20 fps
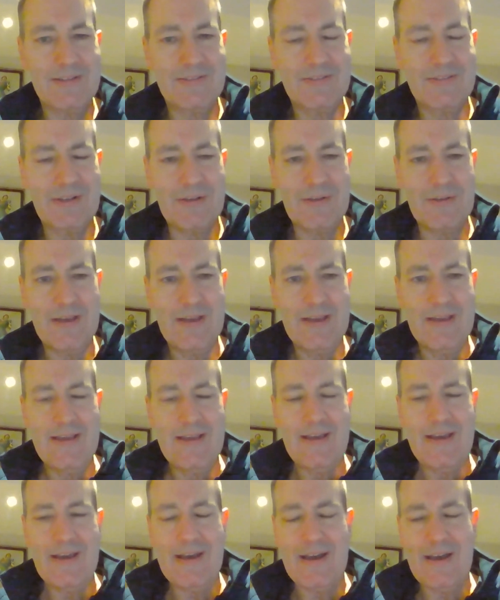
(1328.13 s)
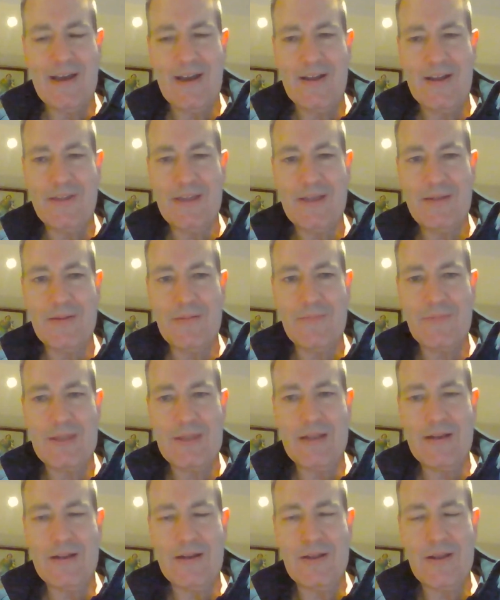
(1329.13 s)
So I think
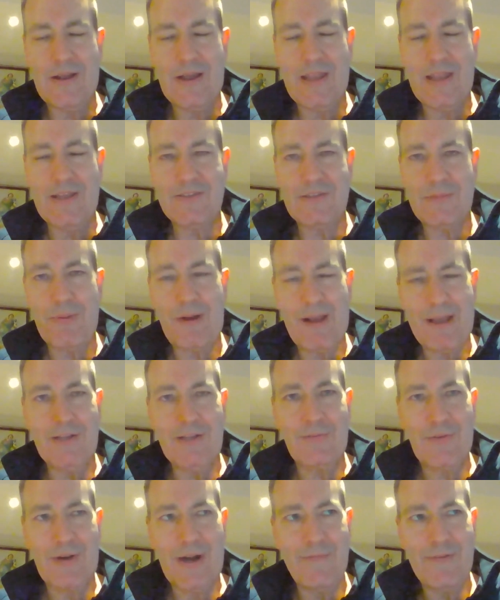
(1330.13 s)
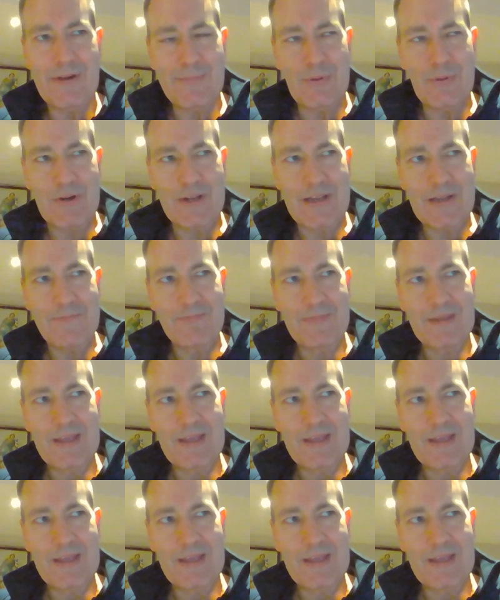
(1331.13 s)
there's a place for everybody.